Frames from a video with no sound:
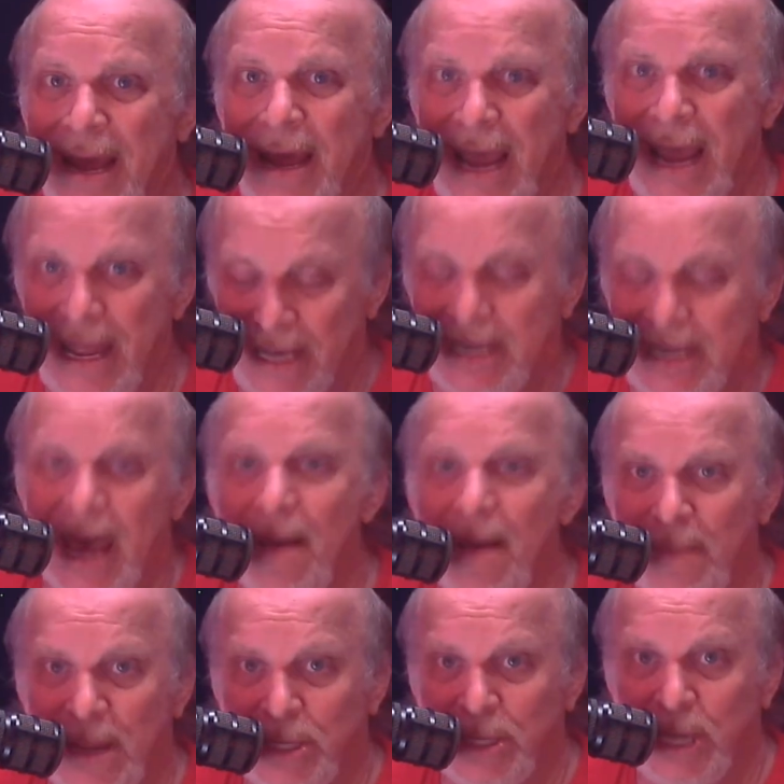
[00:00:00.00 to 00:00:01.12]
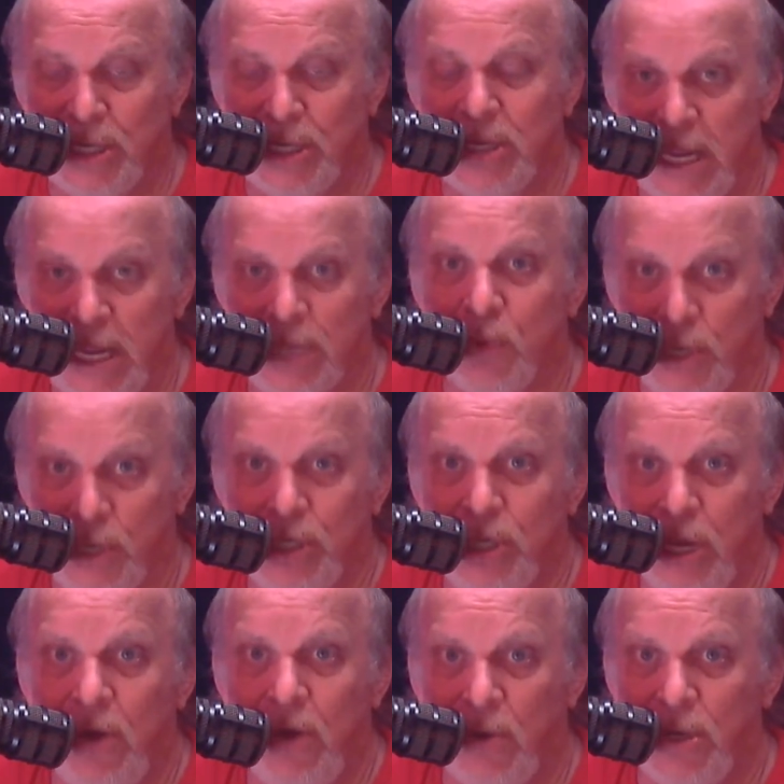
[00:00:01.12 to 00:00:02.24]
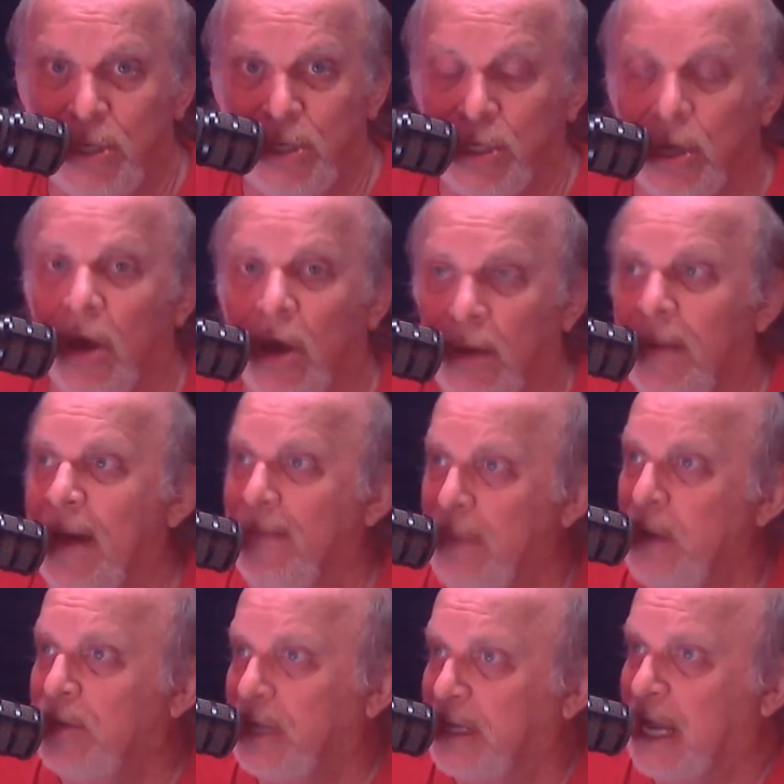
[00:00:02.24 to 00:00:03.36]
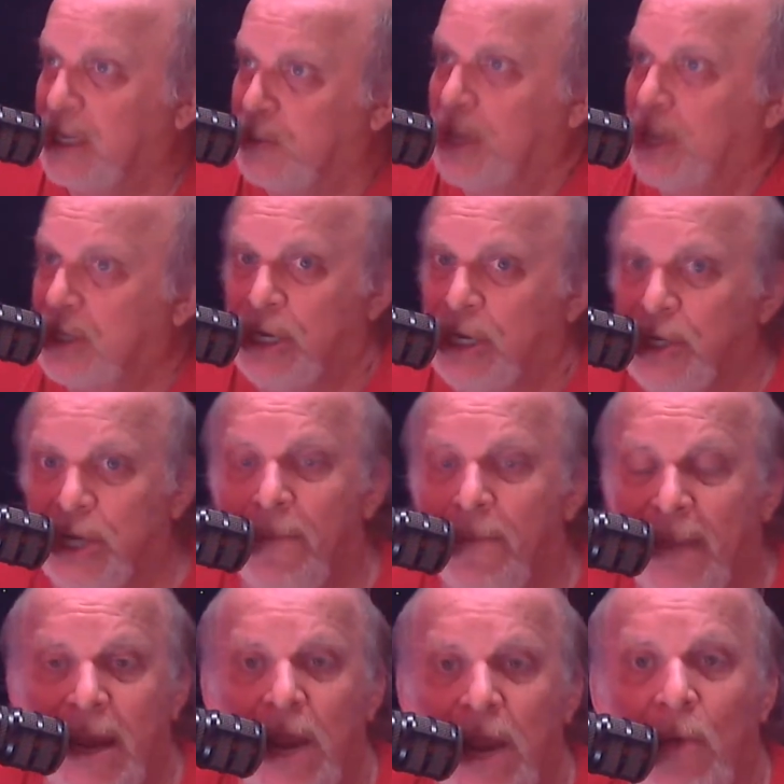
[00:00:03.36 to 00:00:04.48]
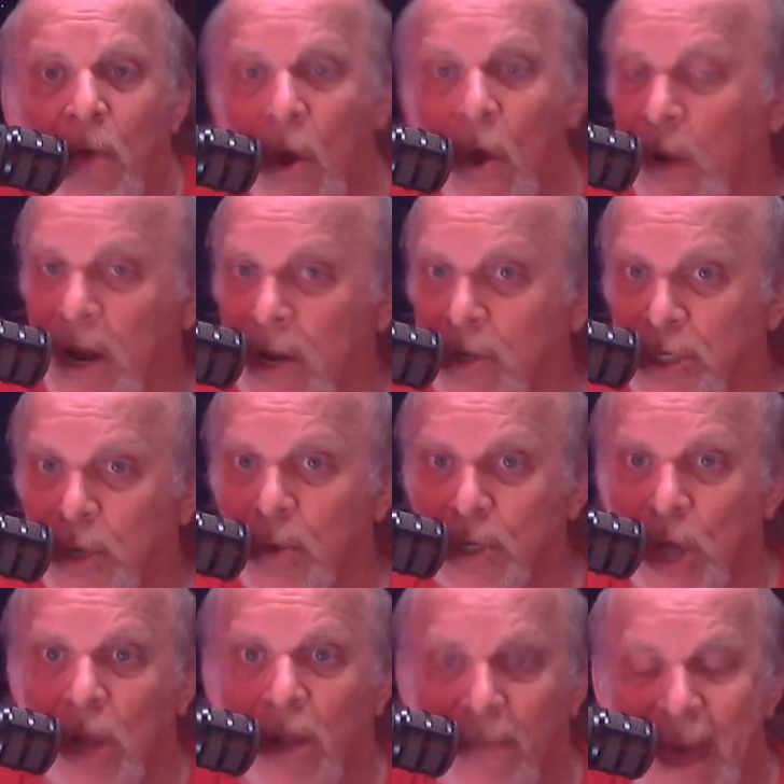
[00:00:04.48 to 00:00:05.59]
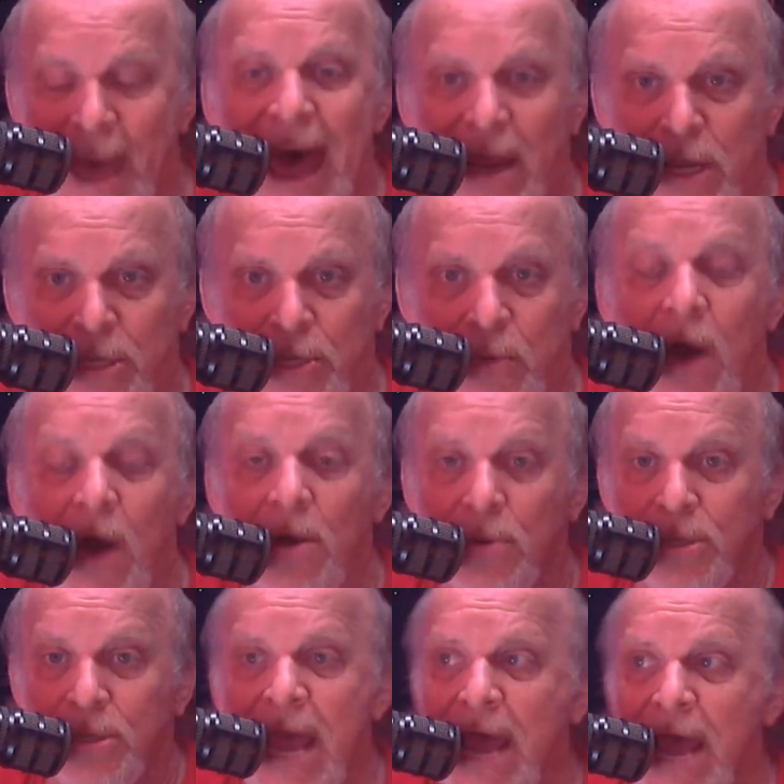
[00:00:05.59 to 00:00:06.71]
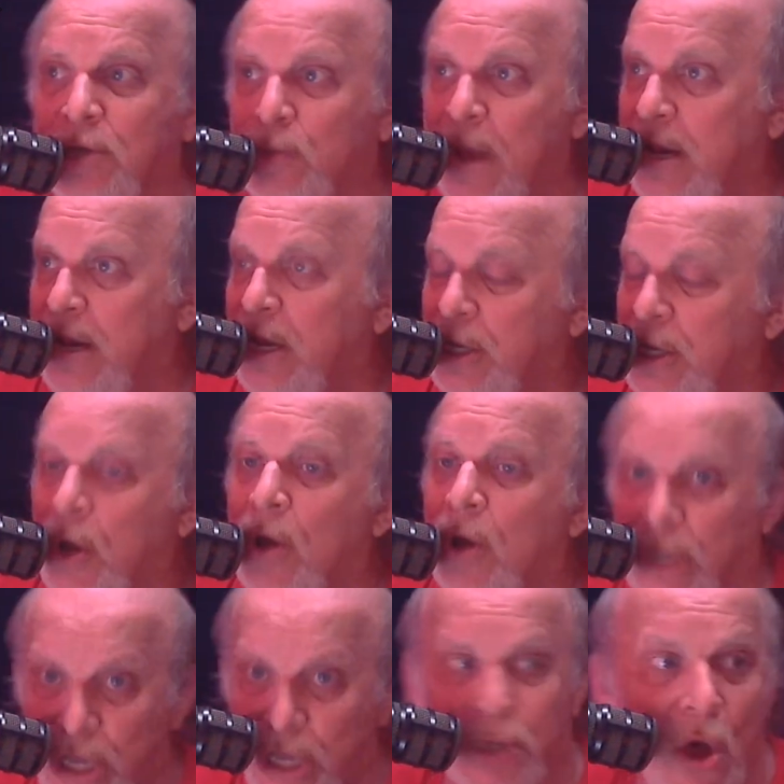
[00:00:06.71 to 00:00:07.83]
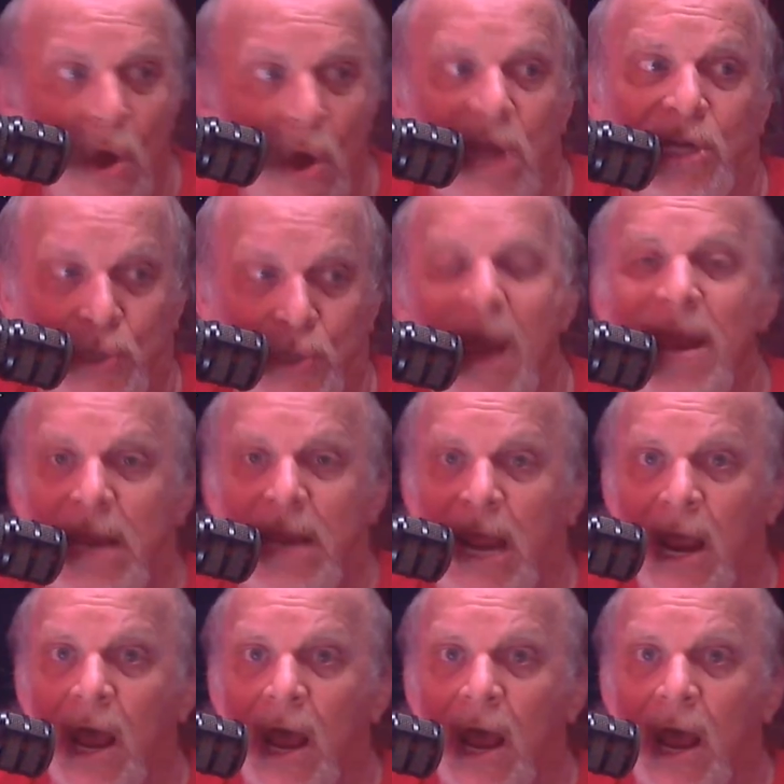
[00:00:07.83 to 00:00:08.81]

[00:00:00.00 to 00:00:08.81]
in the comments section. That's what you do is you talk about music. That's what the CChamp Beatty radio show is all about is to understand trending songs. And this song is trending